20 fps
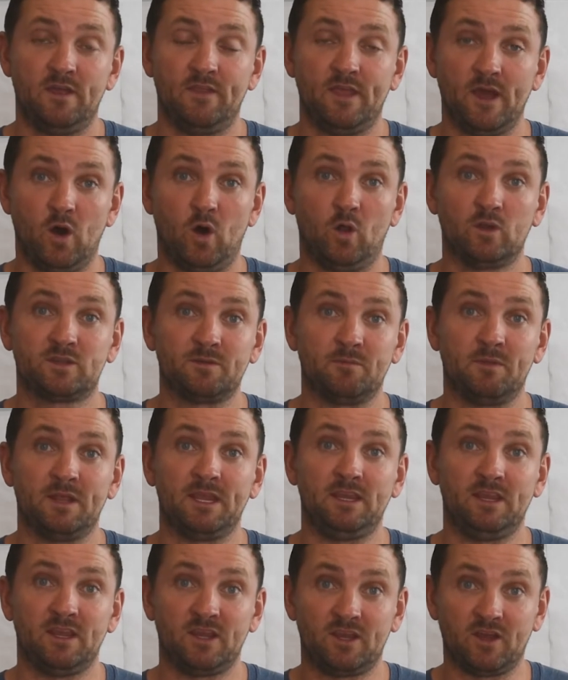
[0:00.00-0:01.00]
that
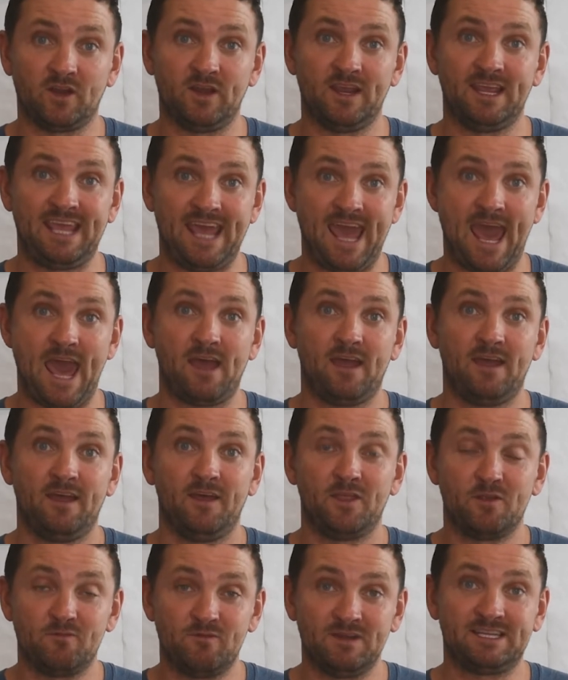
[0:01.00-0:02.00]
ultimately you're going to get
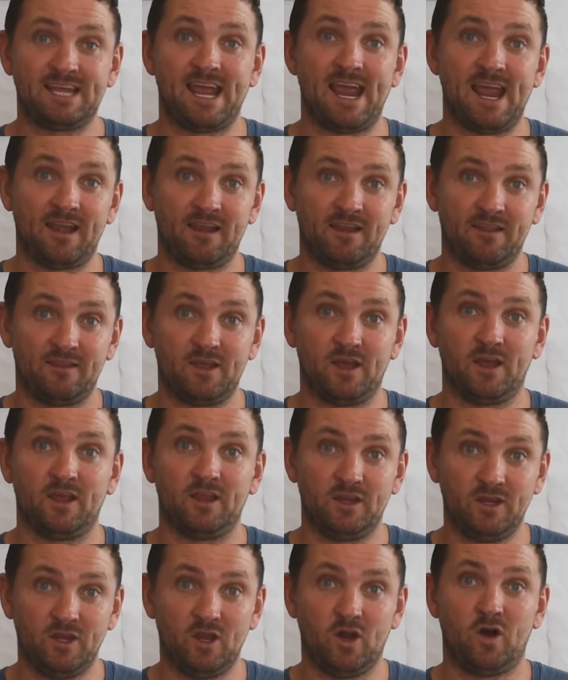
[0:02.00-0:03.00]
the return that
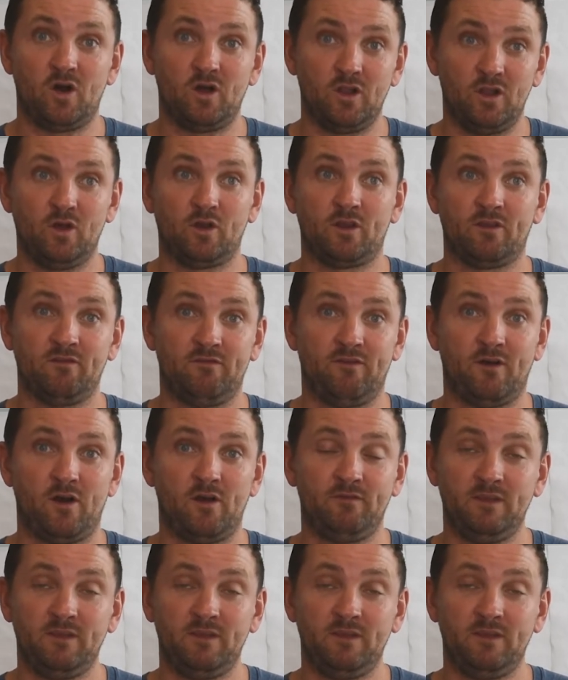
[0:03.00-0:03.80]
you're looking for.